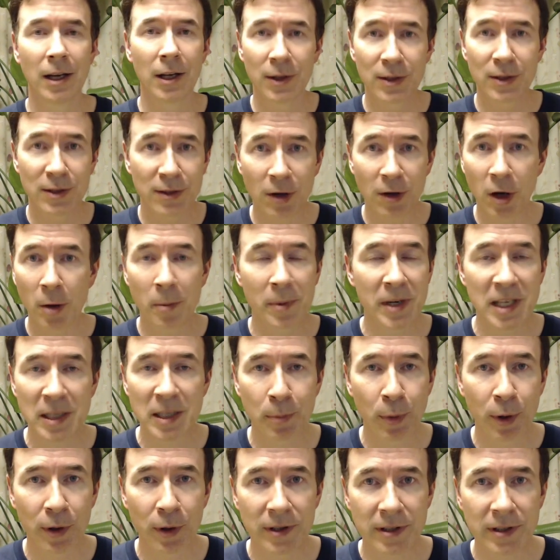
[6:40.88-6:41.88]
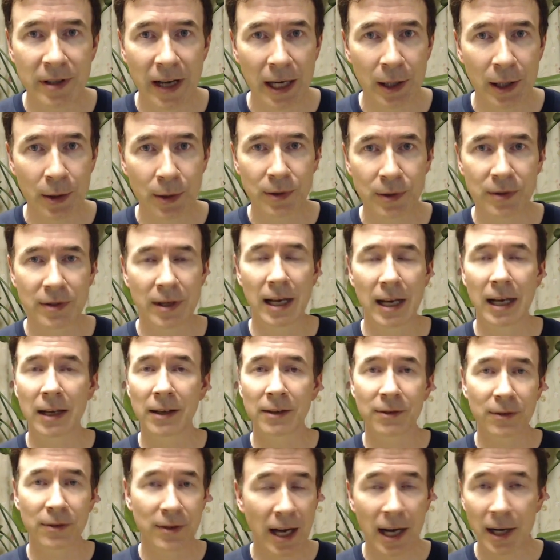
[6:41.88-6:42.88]
So many Spawn titles,
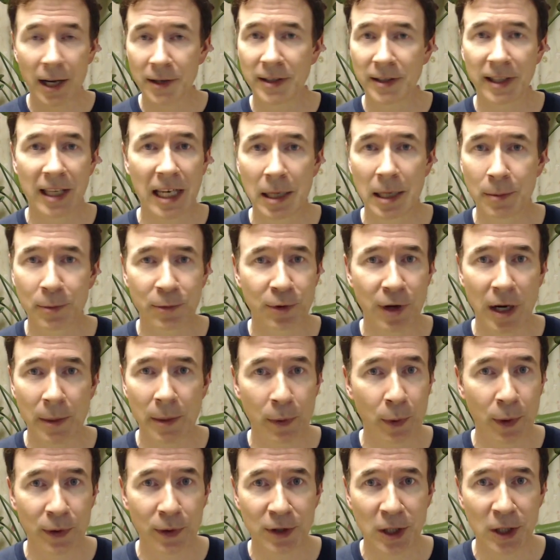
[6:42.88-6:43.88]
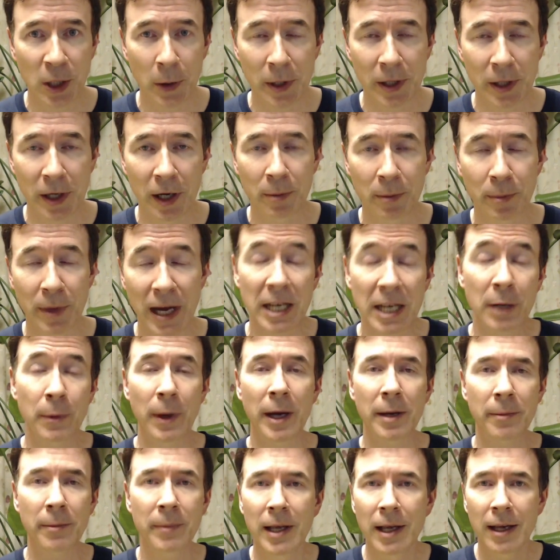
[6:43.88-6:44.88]
it's hard to keep track with what's going on, but
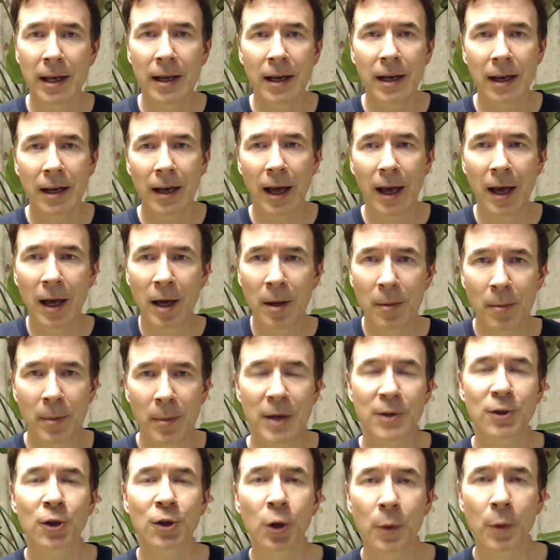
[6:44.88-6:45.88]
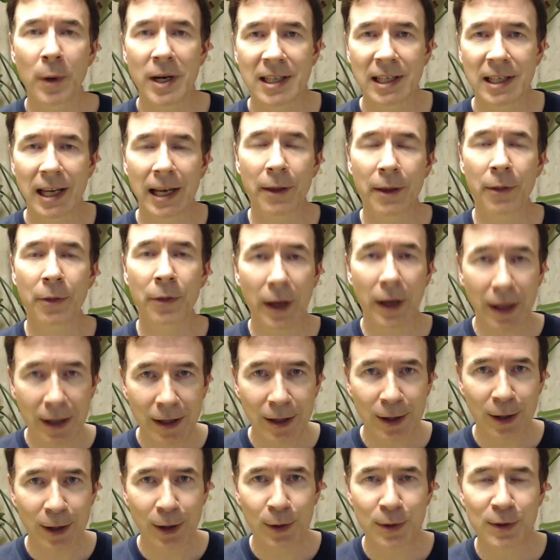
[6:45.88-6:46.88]
anyway, um, as always, like,
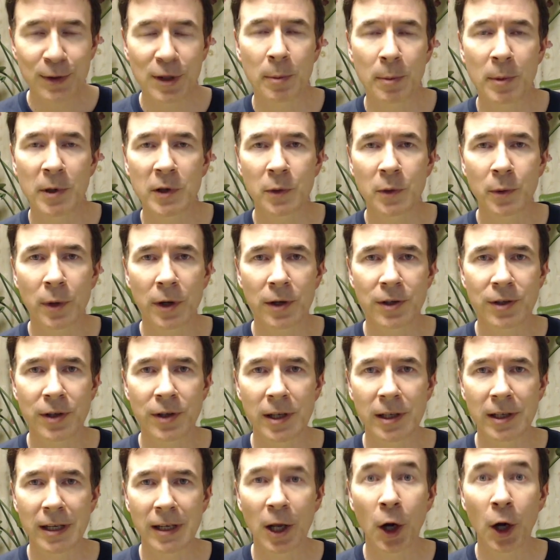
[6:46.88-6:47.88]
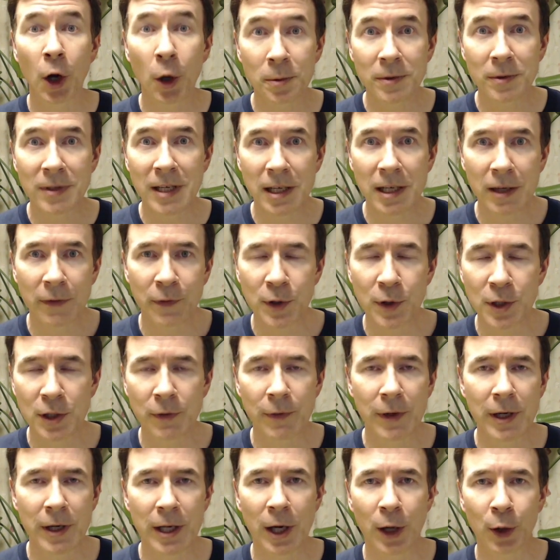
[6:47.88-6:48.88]
thank you so much for watching, and I hope to see you in a future
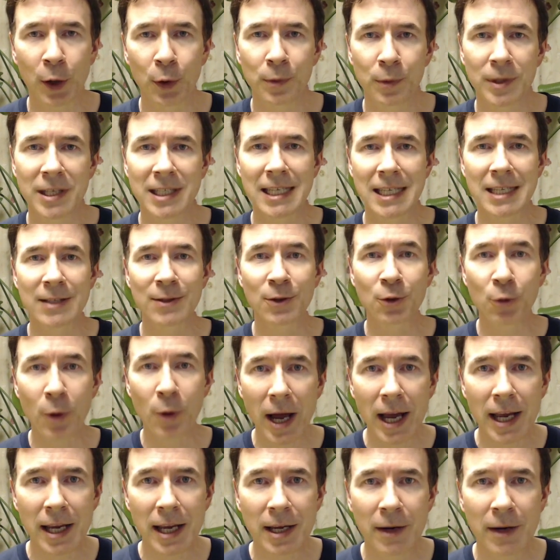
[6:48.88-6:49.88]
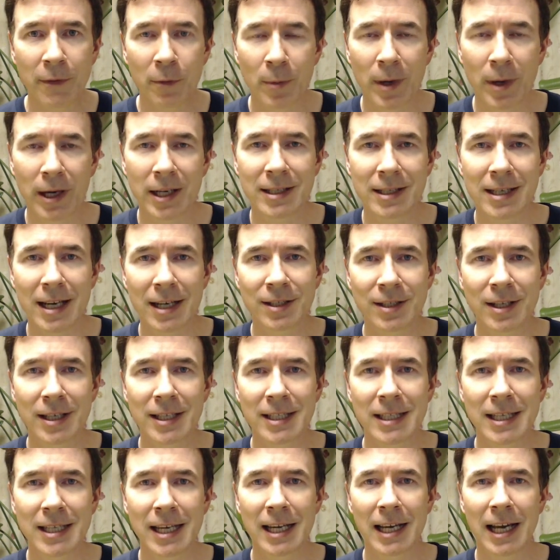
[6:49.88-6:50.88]
video. This is Gray from Wakizashi's
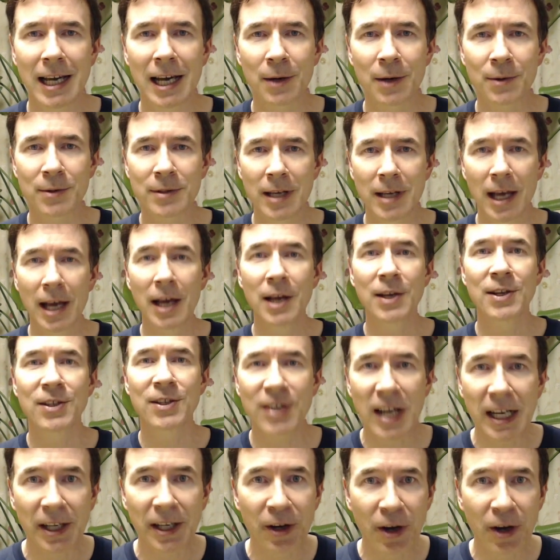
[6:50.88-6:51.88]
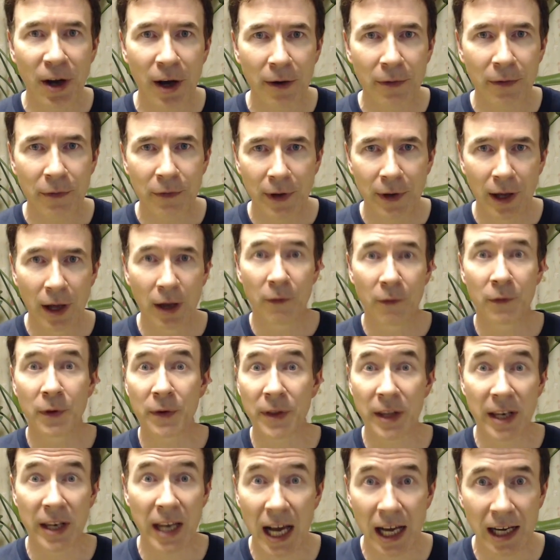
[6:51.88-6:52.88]
Tea House, signing off for
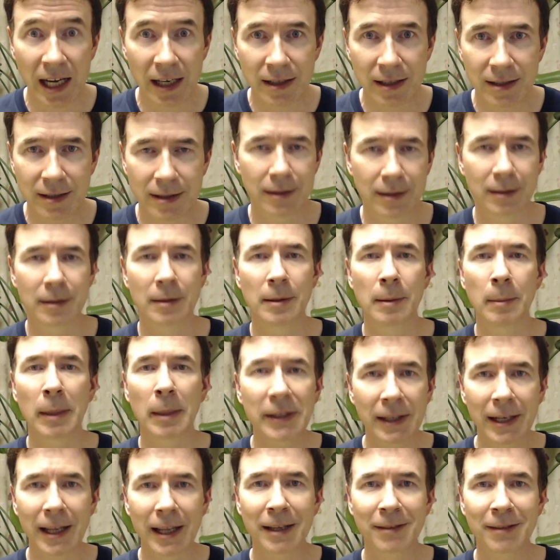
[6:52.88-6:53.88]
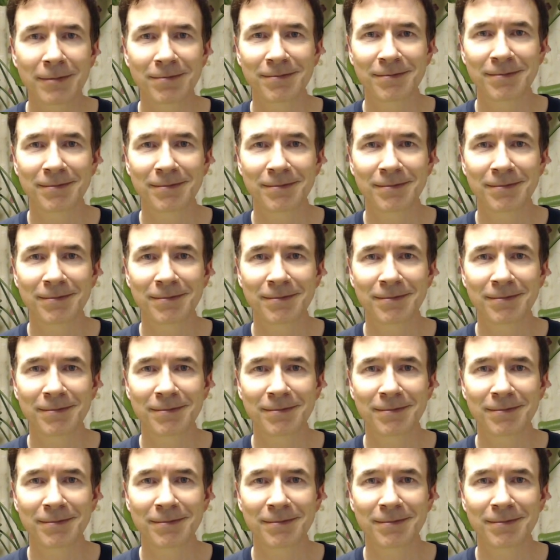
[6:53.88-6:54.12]
the night. Matane.